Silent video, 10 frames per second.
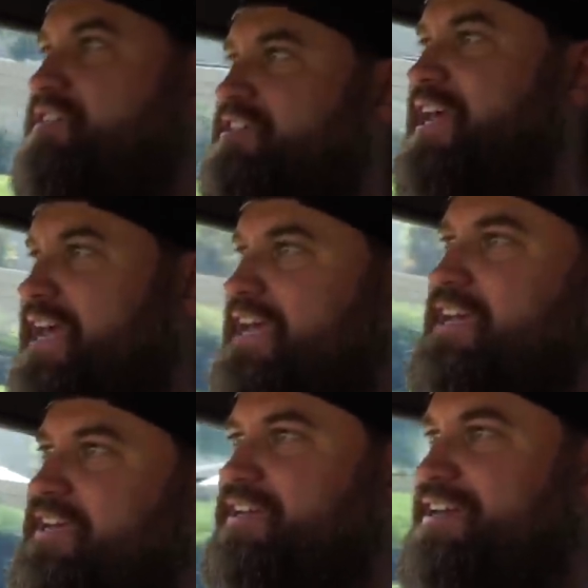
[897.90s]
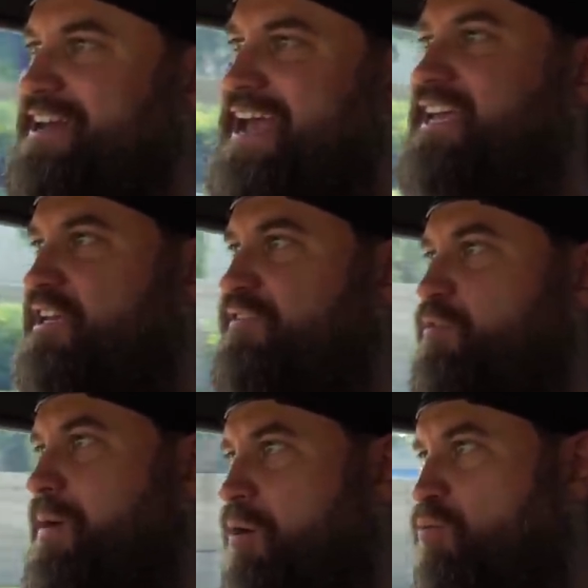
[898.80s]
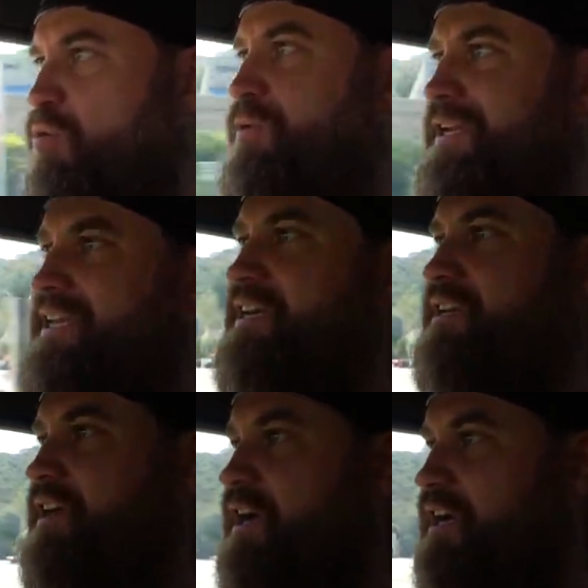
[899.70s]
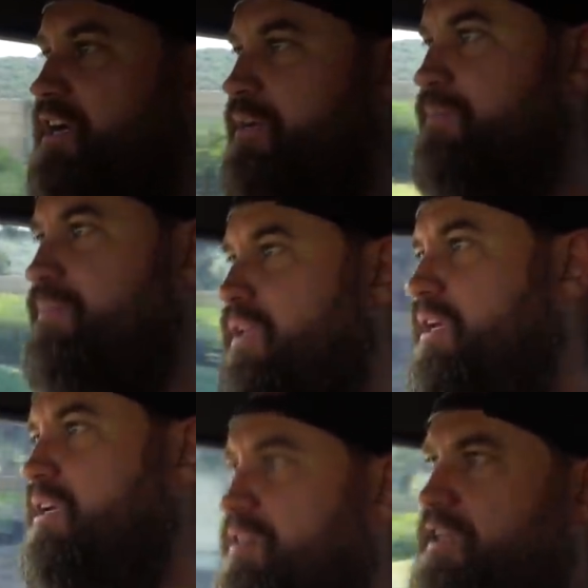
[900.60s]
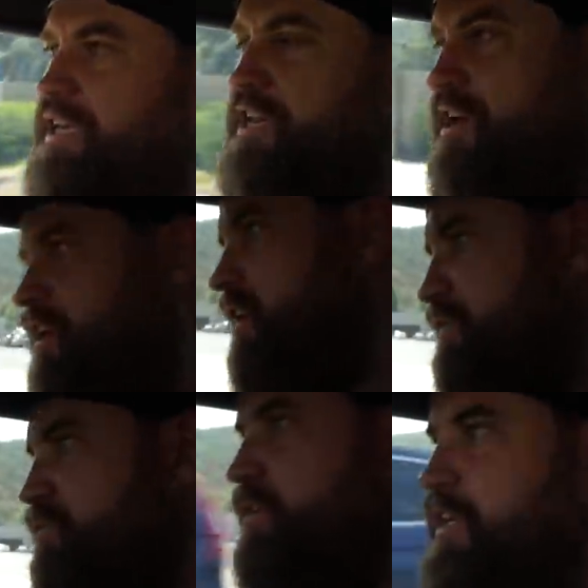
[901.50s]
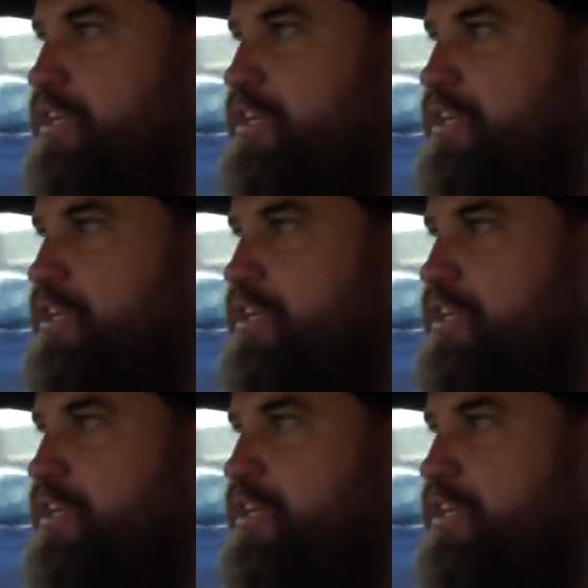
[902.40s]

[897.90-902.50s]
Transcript: say negative about what we did. The cutoff's really